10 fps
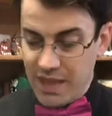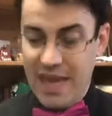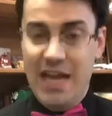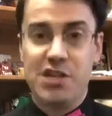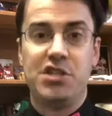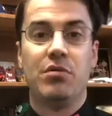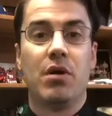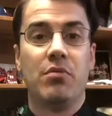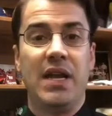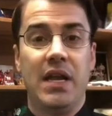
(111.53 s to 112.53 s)
as you
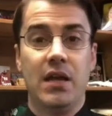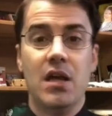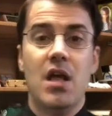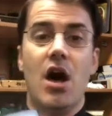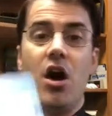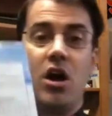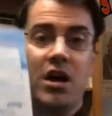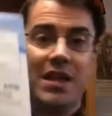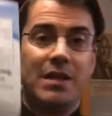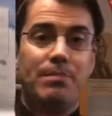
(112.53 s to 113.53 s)
are reading,
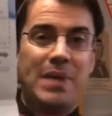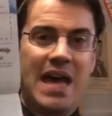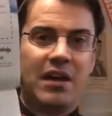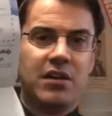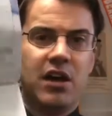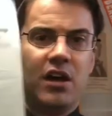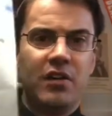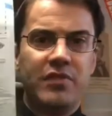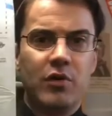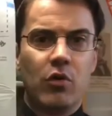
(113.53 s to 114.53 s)
on the back
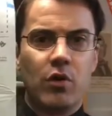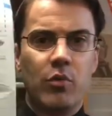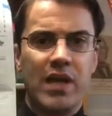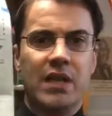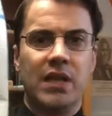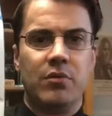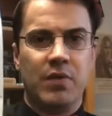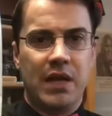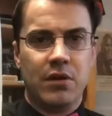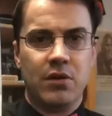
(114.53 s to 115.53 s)
of your weekly
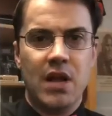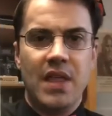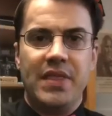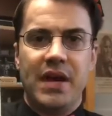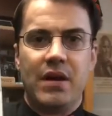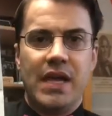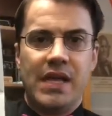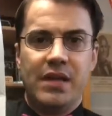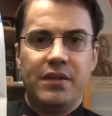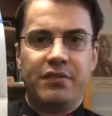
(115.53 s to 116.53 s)
reader, there
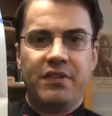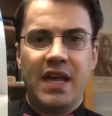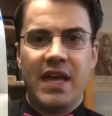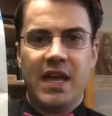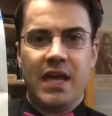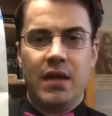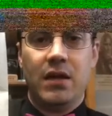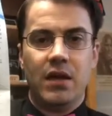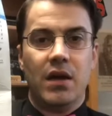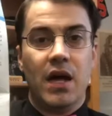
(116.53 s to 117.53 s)
is a
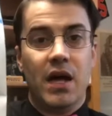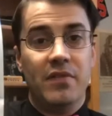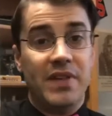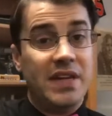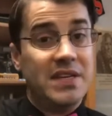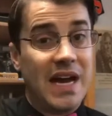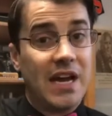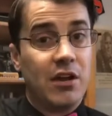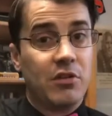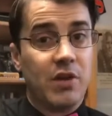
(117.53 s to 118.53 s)
Venn
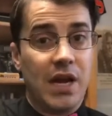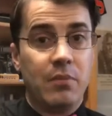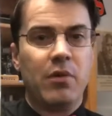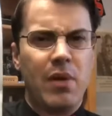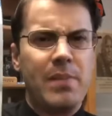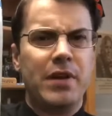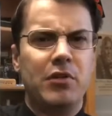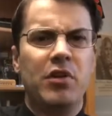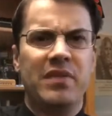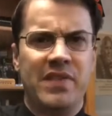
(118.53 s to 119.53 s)
diagram. We've been
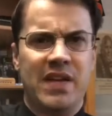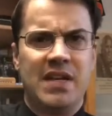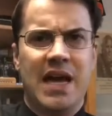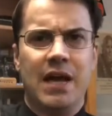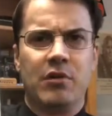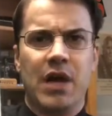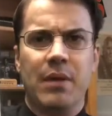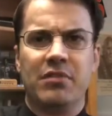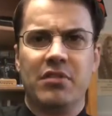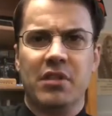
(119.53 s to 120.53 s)
doing Venn diagrams a